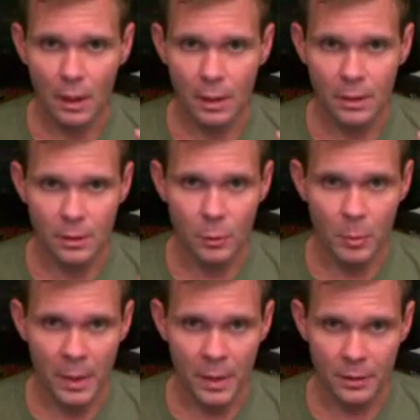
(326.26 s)
the new
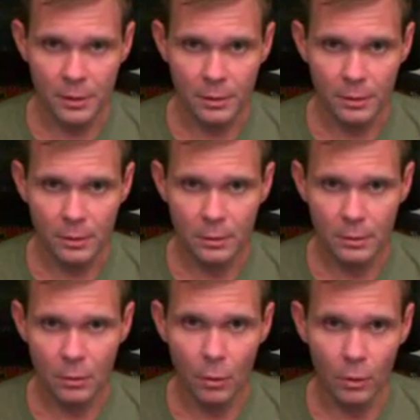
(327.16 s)
myth,
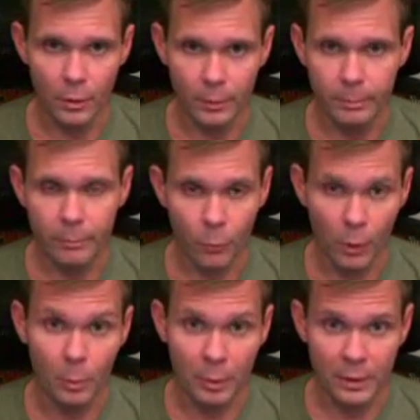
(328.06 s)
or
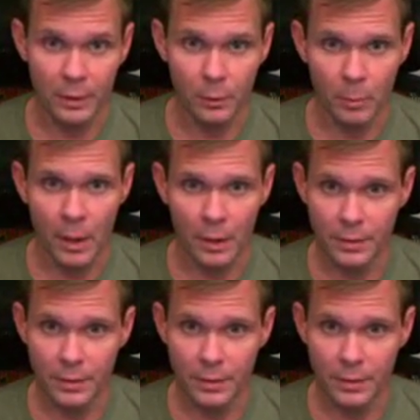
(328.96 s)
will be the new myth.